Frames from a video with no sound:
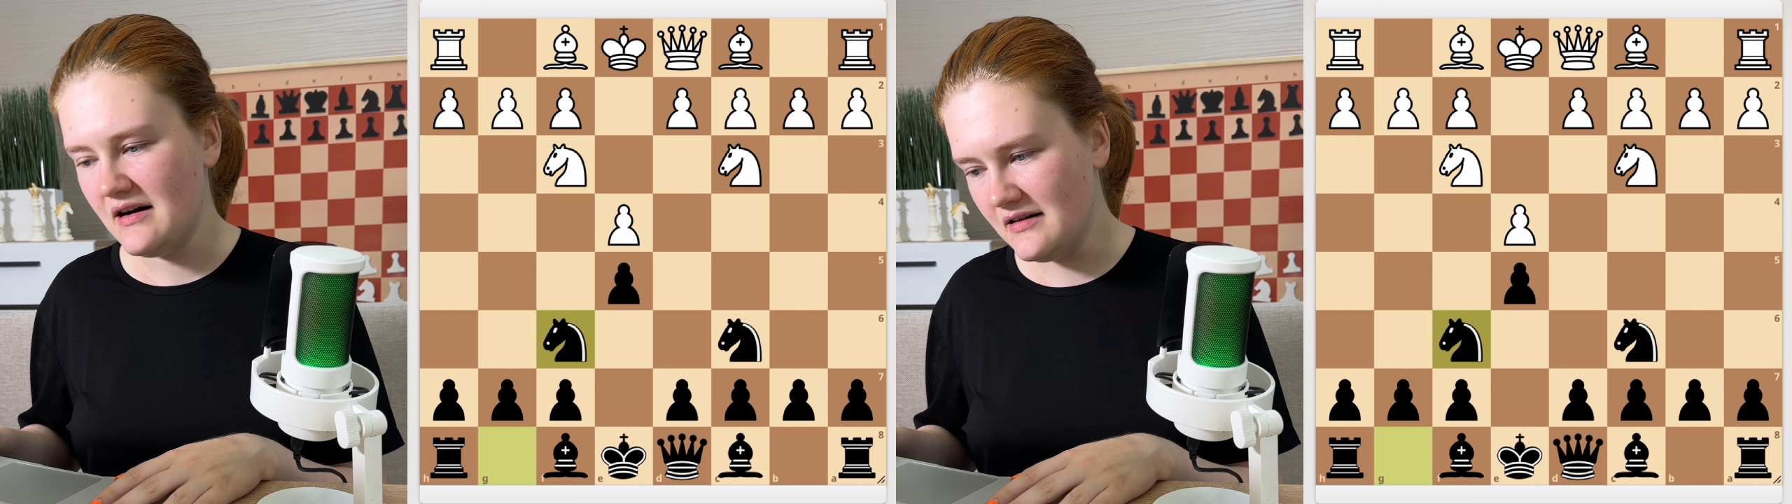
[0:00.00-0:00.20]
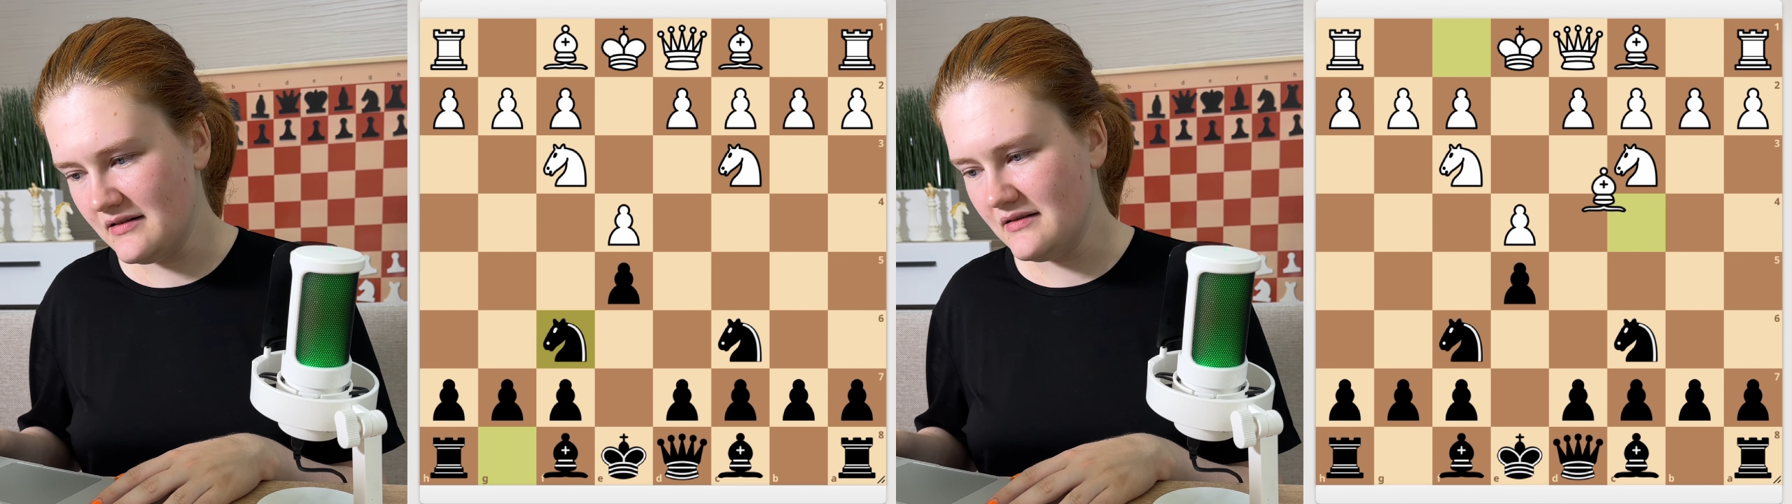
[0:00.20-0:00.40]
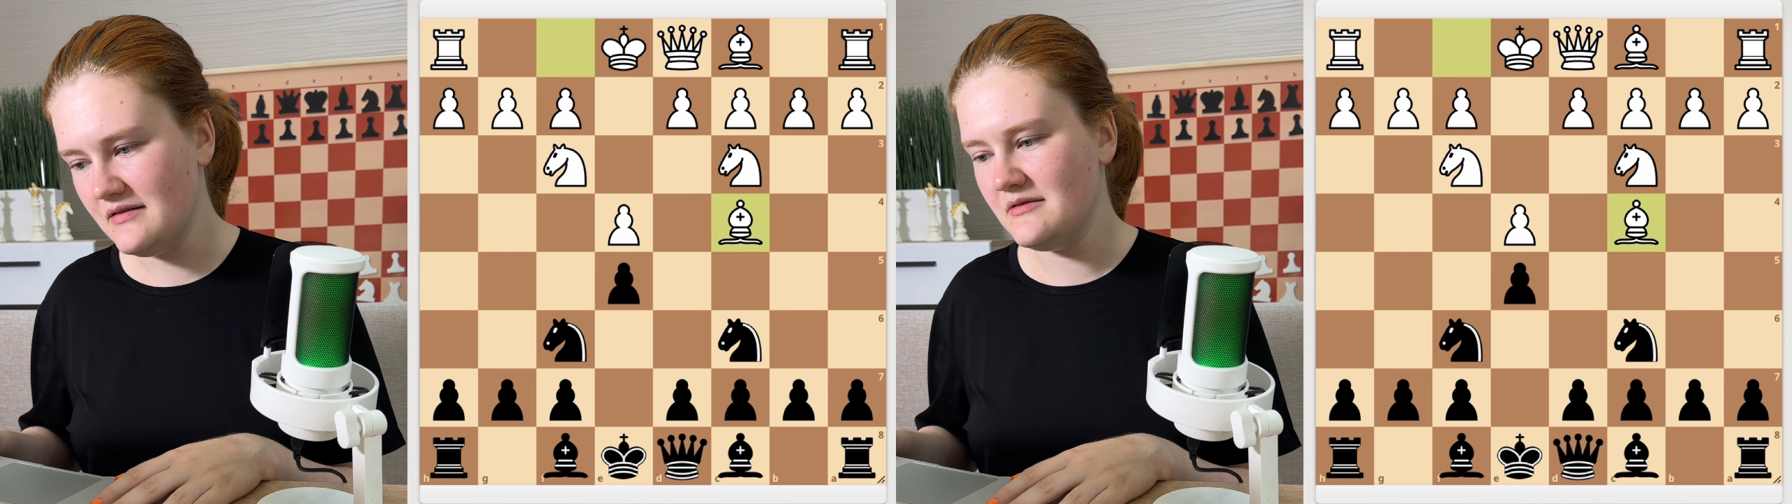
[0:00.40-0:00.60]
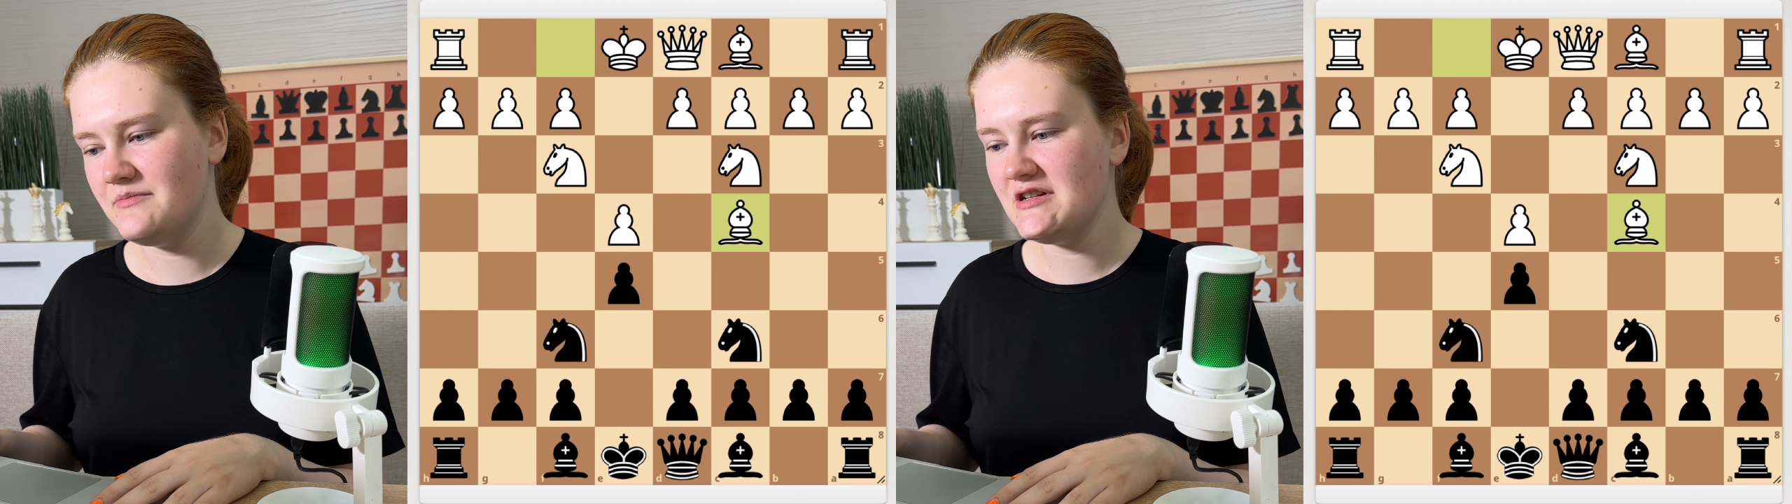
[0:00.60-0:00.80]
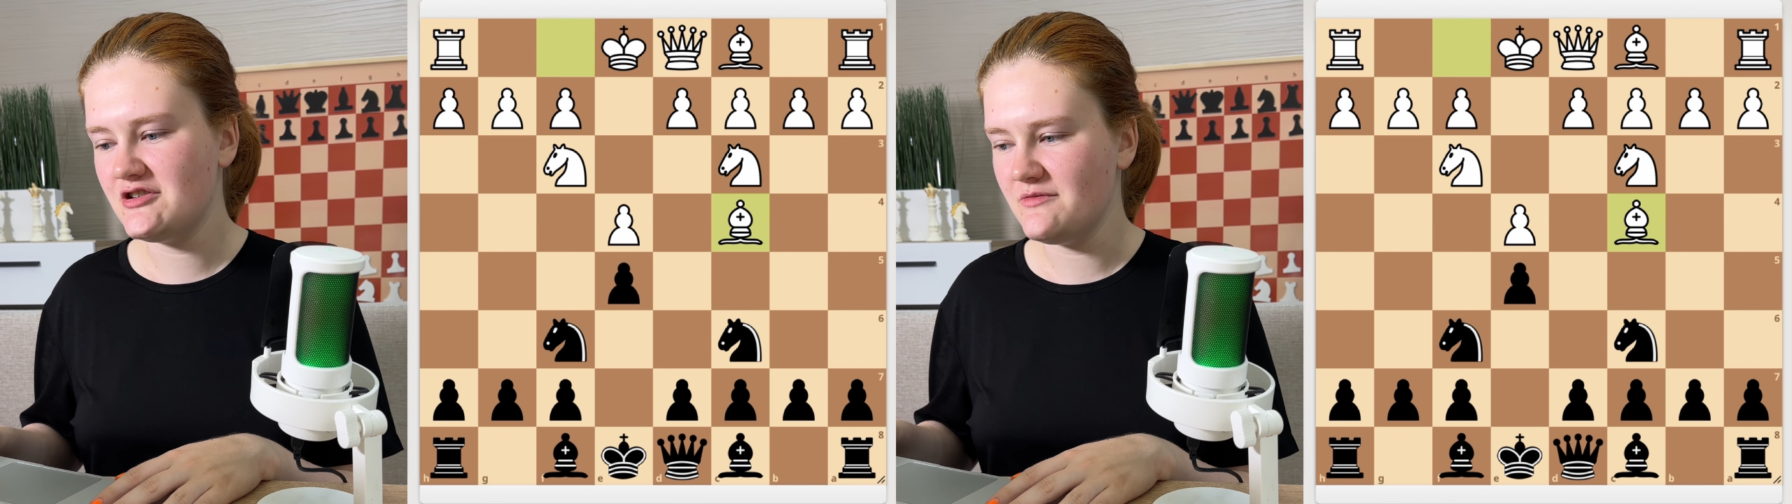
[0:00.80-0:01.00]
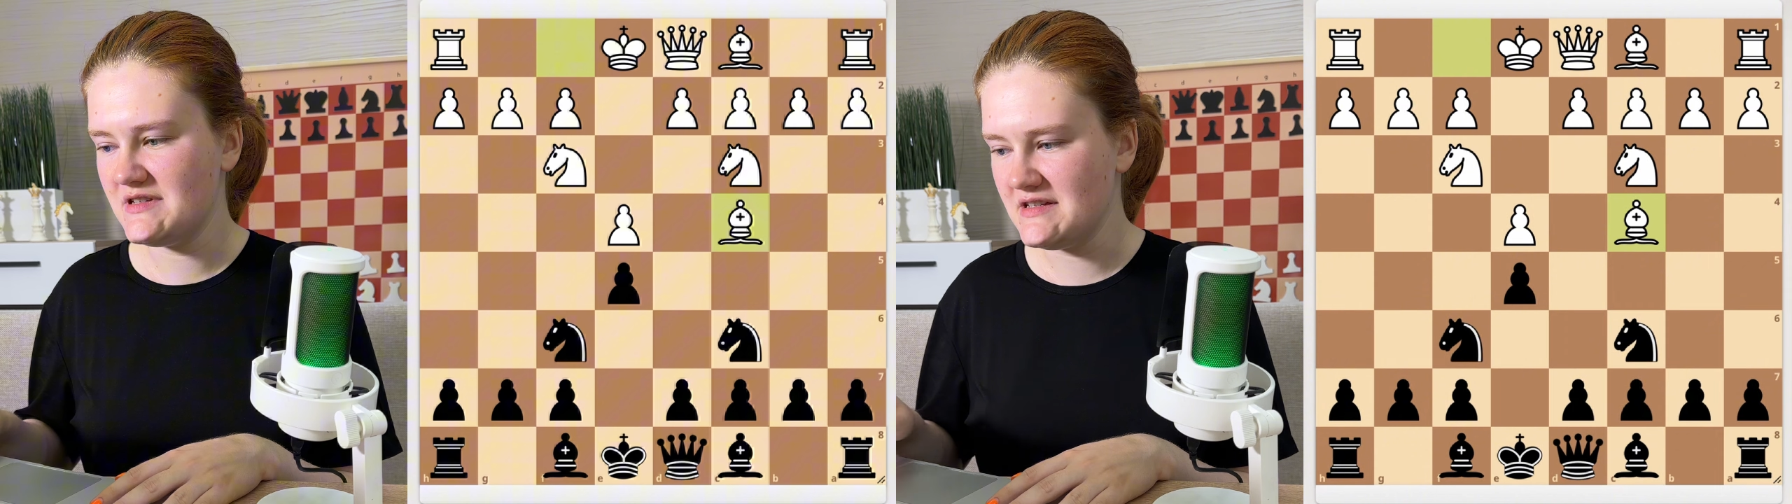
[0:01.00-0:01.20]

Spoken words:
Bishop